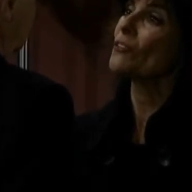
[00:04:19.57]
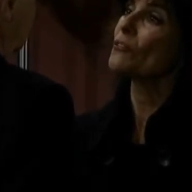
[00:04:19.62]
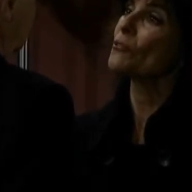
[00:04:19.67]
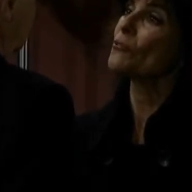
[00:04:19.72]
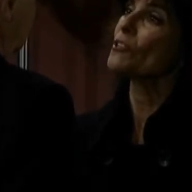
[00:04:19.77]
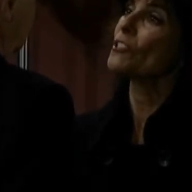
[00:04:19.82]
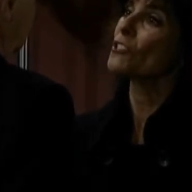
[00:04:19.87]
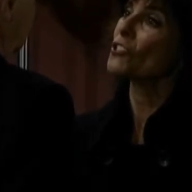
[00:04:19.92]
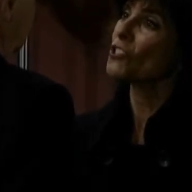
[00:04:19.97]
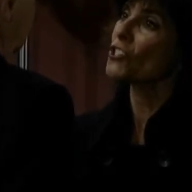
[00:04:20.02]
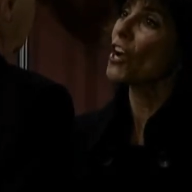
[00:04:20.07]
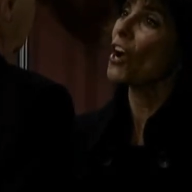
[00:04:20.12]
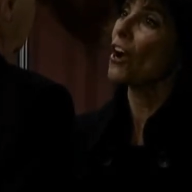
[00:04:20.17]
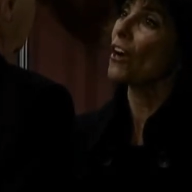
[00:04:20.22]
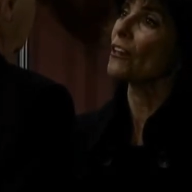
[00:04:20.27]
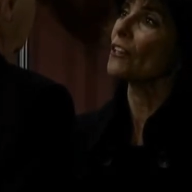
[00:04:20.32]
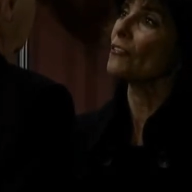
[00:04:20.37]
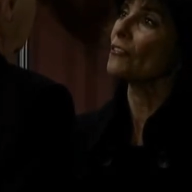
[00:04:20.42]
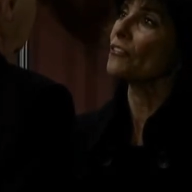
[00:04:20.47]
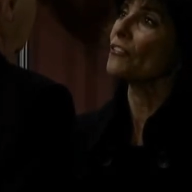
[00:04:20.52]
through the
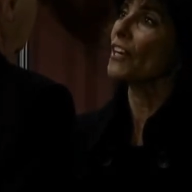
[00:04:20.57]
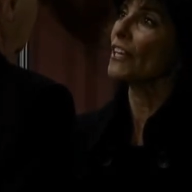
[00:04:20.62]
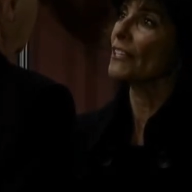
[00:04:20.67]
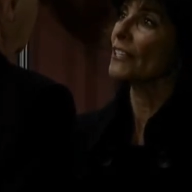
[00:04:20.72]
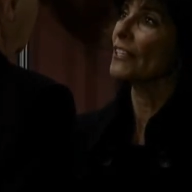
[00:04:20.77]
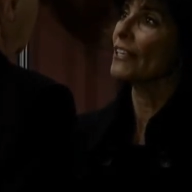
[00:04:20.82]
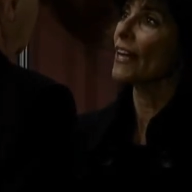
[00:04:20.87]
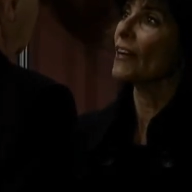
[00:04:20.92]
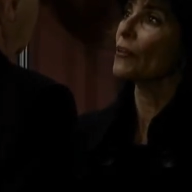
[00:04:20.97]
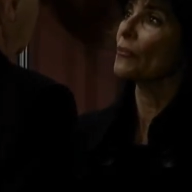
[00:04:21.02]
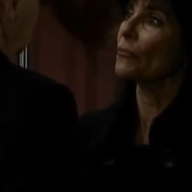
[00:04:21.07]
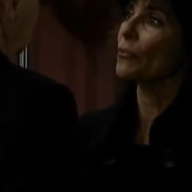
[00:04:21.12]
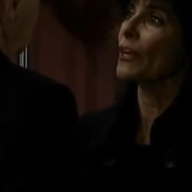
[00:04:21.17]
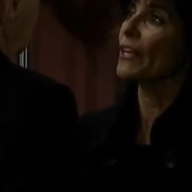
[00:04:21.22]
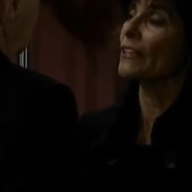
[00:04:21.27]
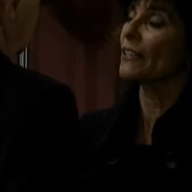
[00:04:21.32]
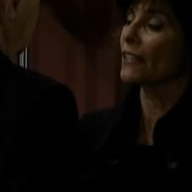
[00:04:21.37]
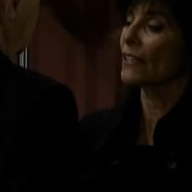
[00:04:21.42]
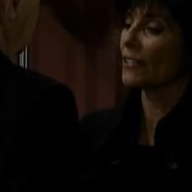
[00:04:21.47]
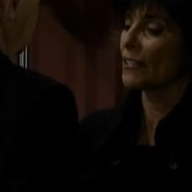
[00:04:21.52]
shock of finding out
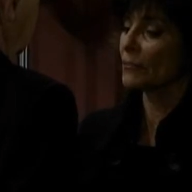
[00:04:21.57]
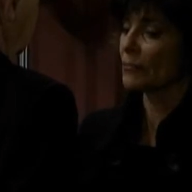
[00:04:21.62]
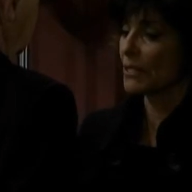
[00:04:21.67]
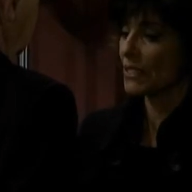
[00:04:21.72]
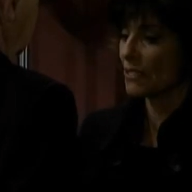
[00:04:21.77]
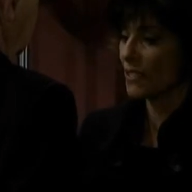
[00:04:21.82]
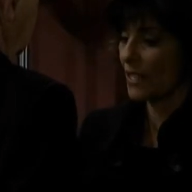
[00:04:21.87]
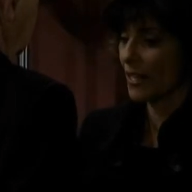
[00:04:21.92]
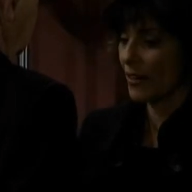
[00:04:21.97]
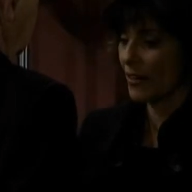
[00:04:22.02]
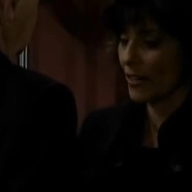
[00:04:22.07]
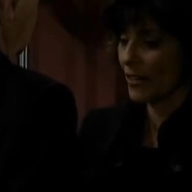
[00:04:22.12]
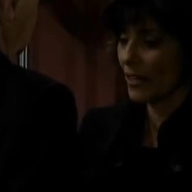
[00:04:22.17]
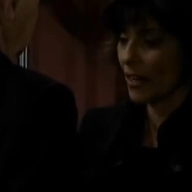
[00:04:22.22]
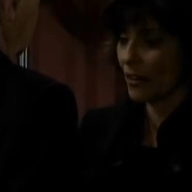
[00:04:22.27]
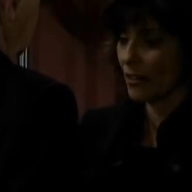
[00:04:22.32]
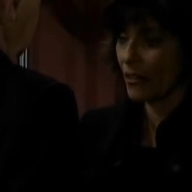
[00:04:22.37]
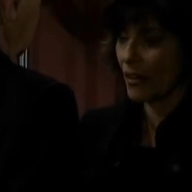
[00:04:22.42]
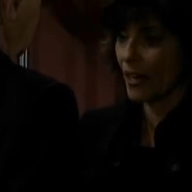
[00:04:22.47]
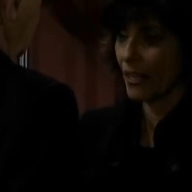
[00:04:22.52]
Brenda had miscarried
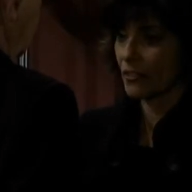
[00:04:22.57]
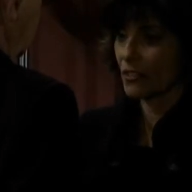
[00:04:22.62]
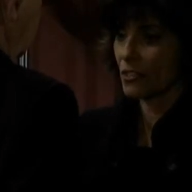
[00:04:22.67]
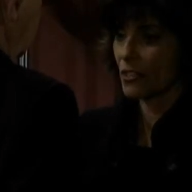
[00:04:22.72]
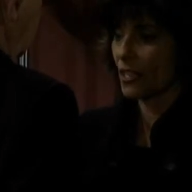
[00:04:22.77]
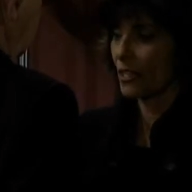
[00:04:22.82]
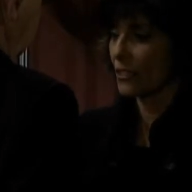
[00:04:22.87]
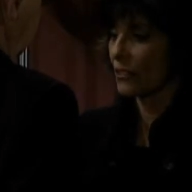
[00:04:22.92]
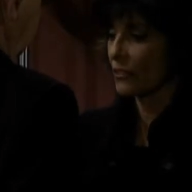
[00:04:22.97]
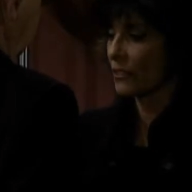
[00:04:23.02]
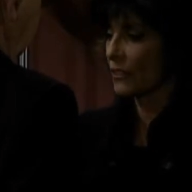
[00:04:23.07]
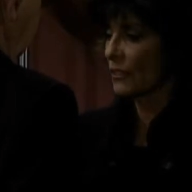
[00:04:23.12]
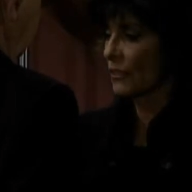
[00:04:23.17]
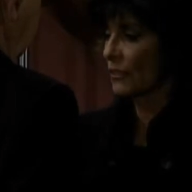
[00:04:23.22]
our grandchild.